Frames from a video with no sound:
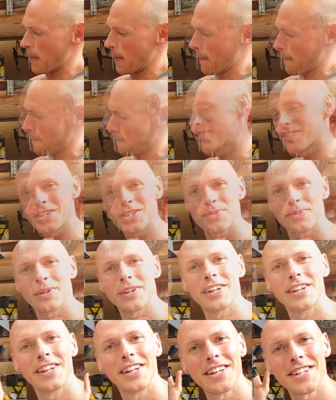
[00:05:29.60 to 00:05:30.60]
The difference
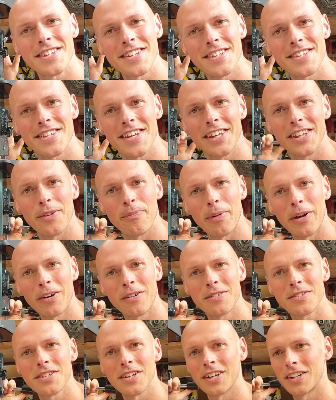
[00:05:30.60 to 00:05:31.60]
between this and say the
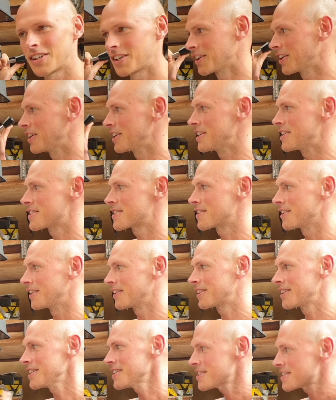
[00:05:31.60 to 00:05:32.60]
belt sander is that
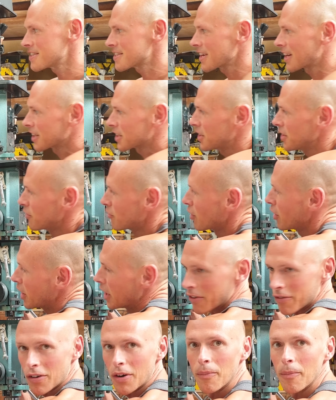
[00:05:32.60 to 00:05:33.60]
this is actually
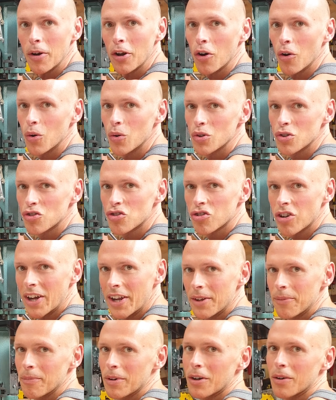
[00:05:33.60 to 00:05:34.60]
running from an old
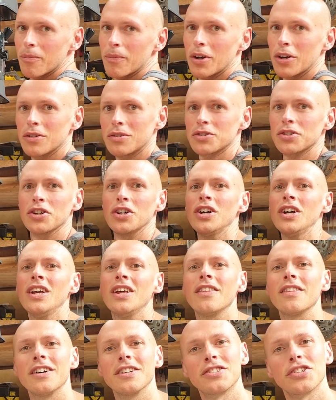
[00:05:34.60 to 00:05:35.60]
treadmill motor
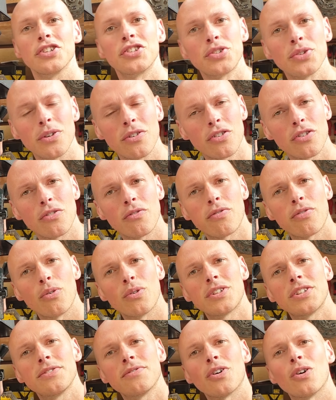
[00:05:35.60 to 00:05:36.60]
that's a two hundred
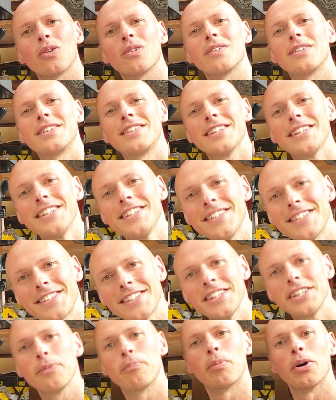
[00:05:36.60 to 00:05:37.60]
forty volt D
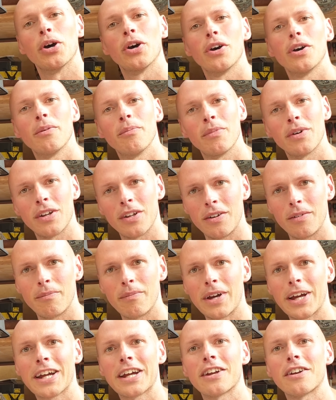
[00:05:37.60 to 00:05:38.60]
C permanent
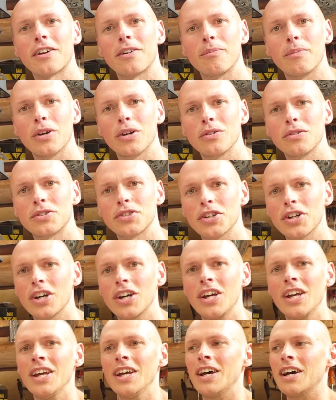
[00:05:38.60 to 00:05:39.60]
magnet motor,
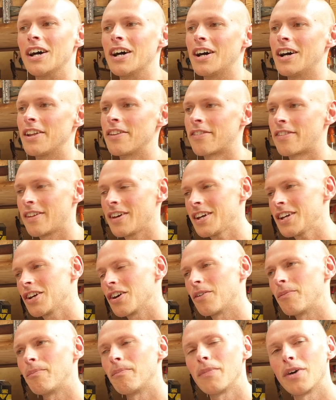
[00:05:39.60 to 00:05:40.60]
and they
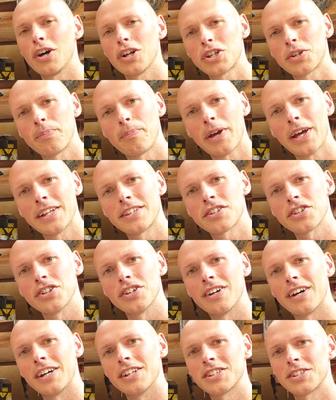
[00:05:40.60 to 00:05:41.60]
are much
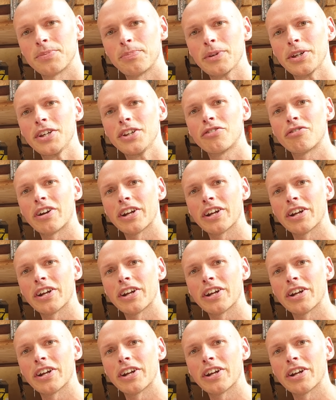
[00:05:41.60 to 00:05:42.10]
better at speed